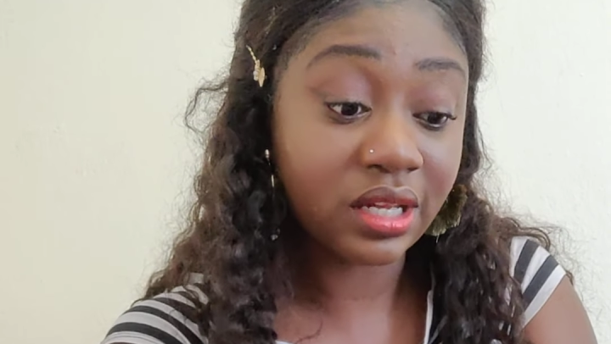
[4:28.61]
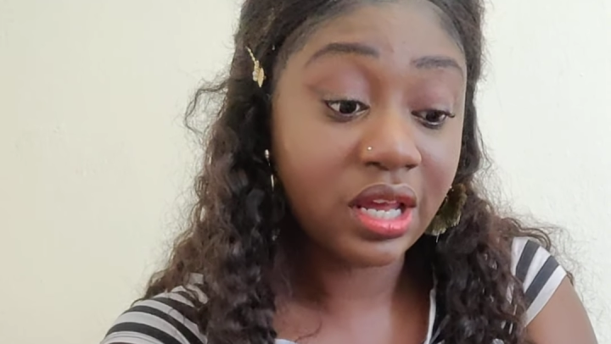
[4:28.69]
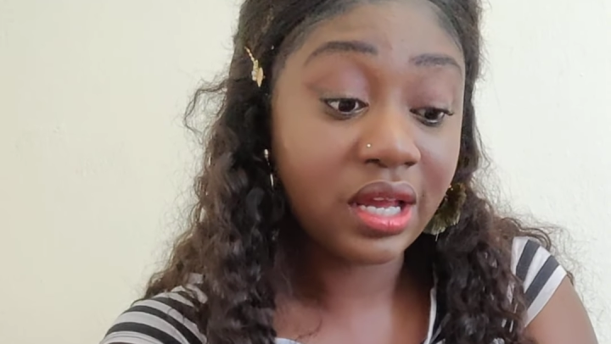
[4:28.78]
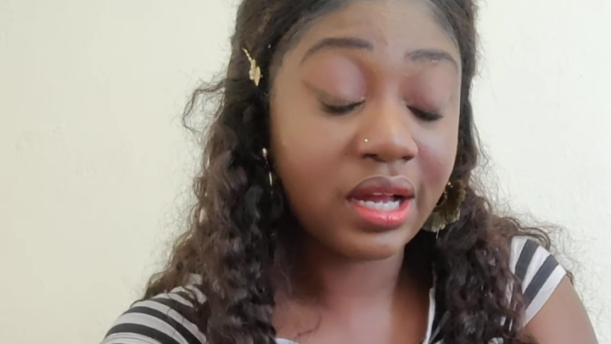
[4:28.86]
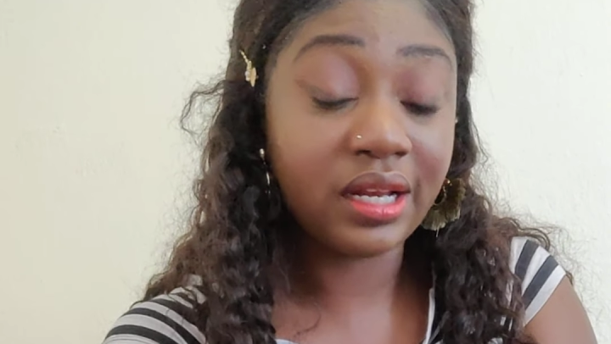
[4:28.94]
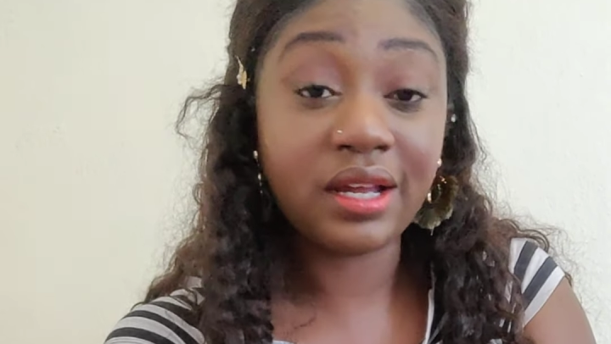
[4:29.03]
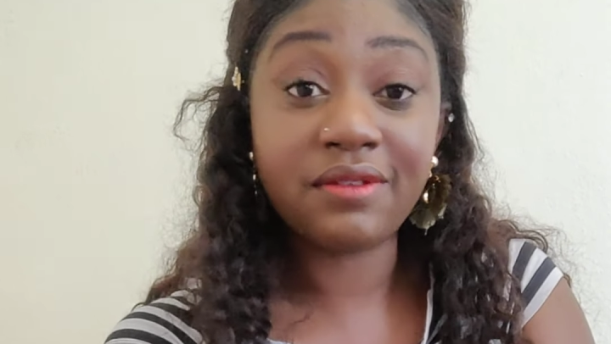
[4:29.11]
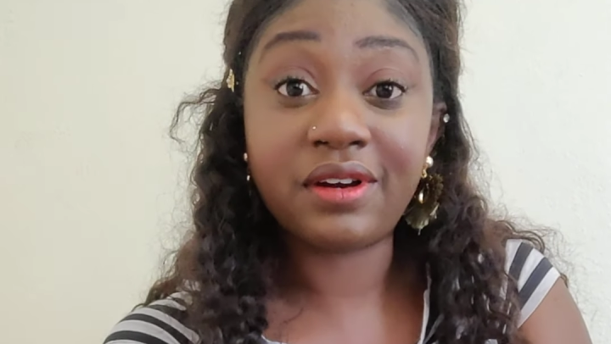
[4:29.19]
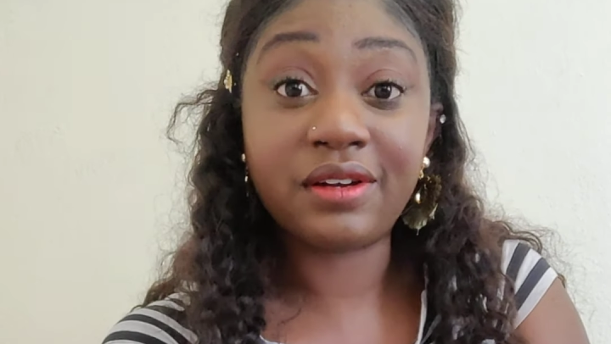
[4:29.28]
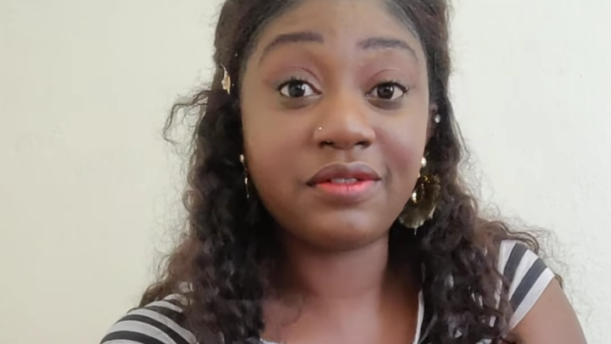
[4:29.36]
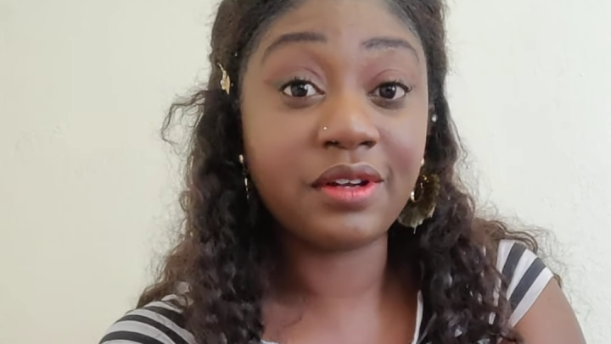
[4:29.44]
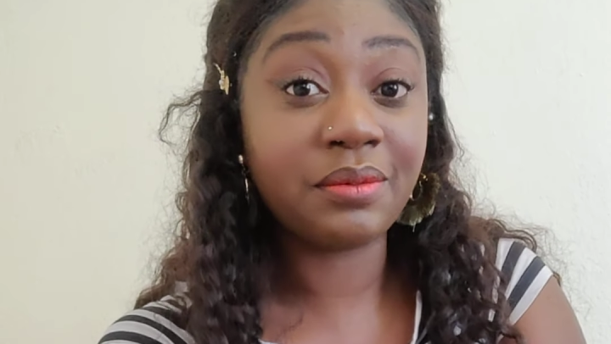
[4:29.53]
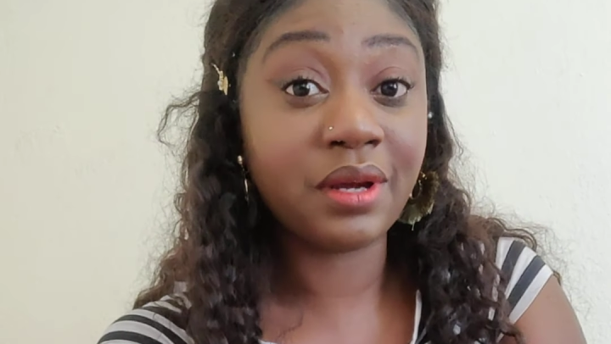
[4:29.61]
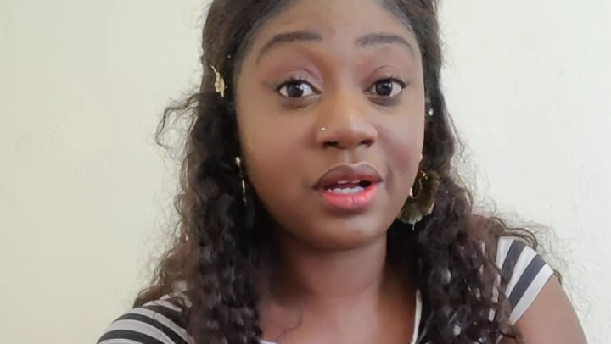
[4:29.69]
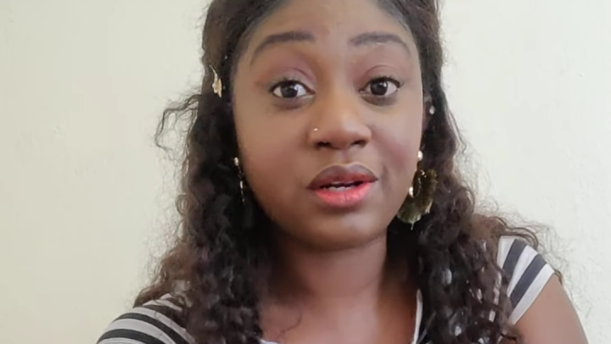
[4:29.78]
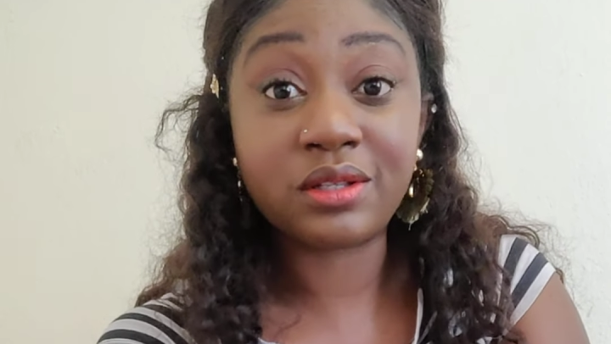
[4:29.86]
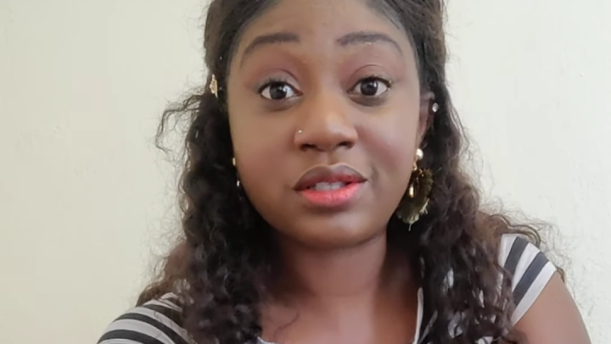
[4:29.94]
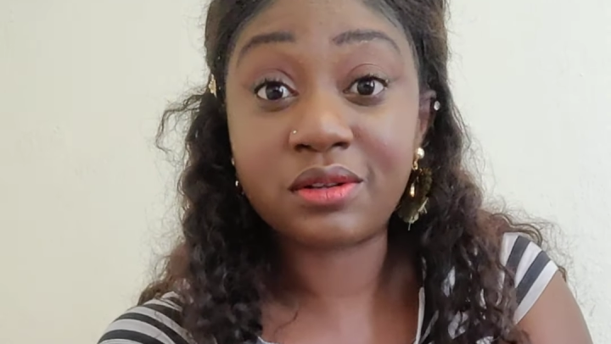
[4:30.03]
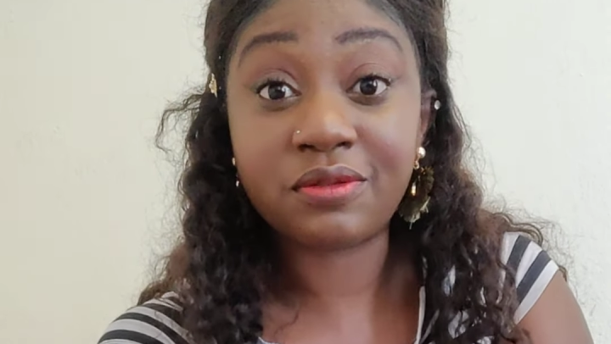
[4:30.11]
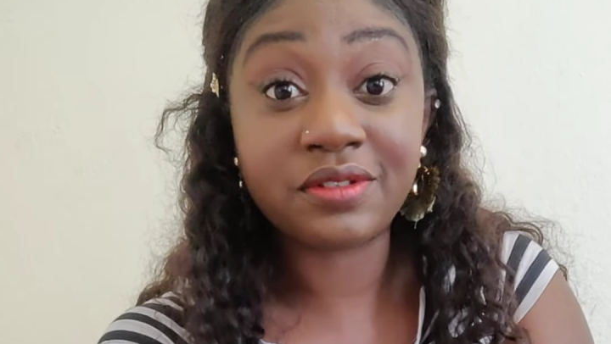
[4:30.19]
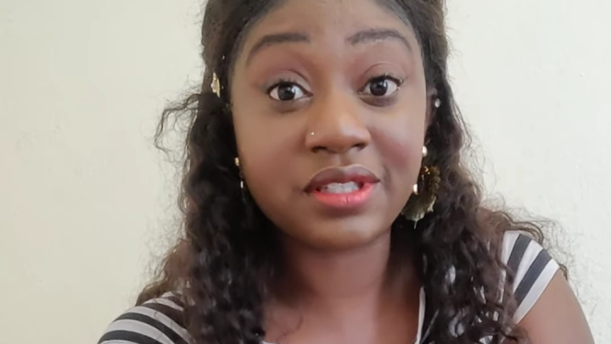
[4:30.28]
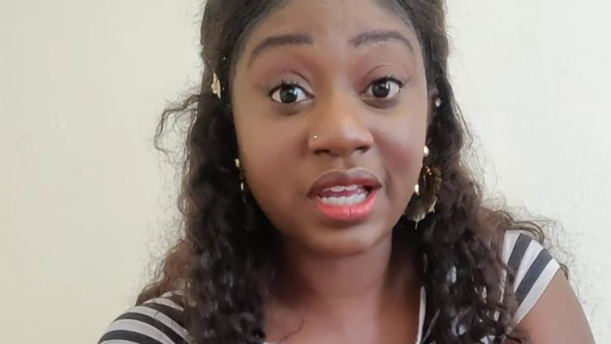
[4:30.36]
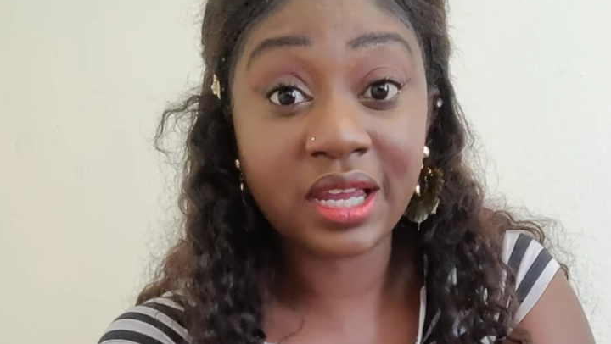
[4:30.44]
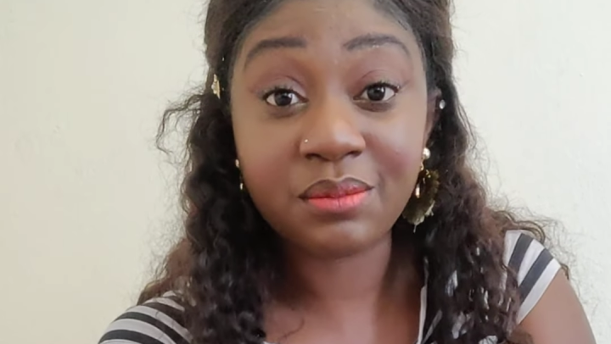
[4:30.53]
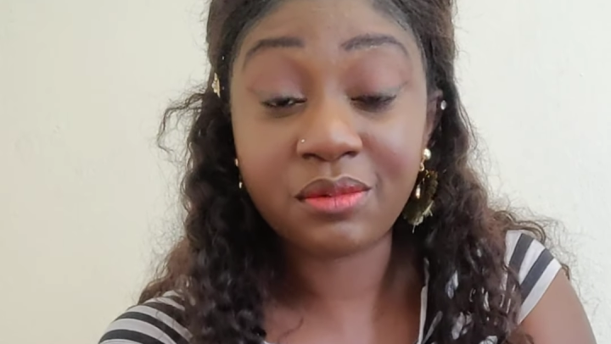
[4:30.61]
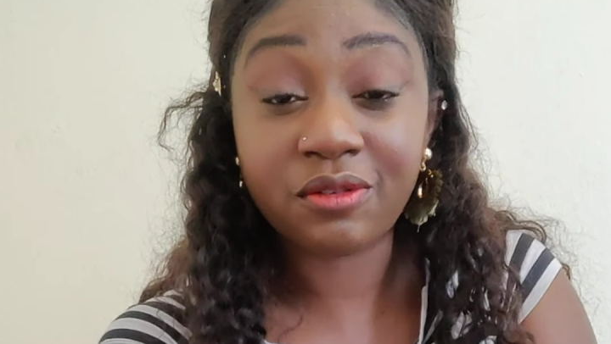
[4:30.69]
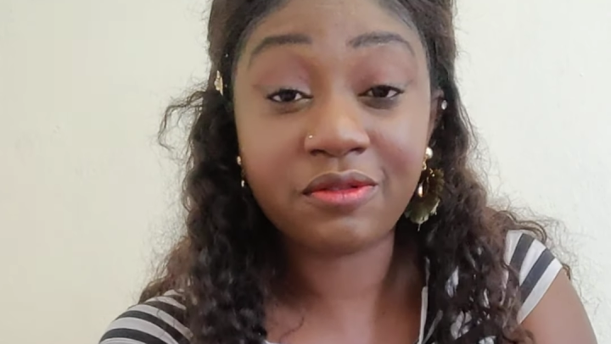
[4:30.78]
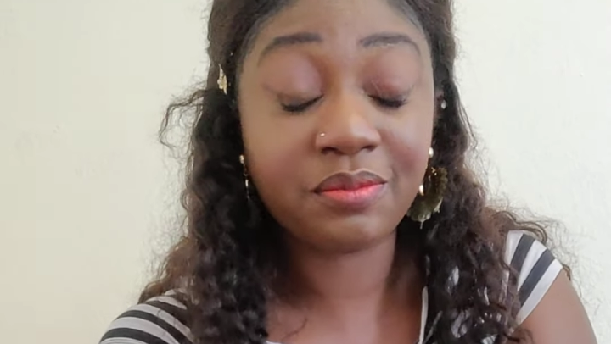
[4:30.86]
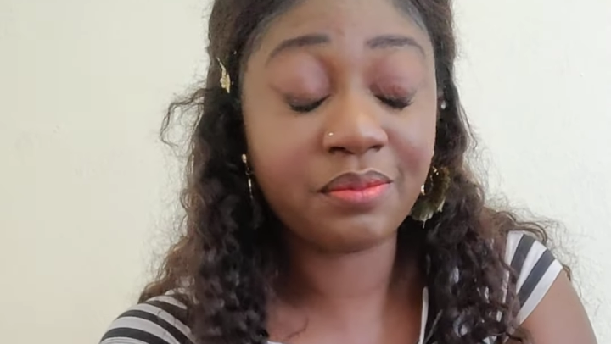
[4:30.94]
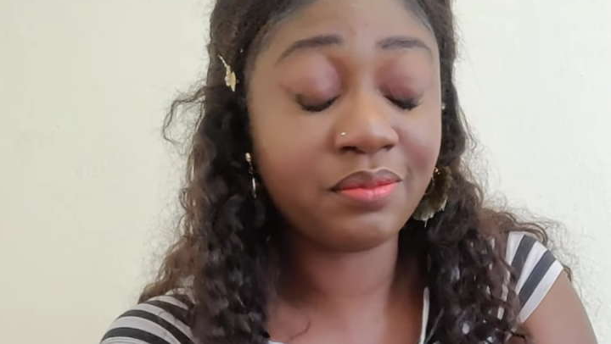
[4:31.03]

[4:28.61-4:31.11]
You can have adverbial clauses of time, of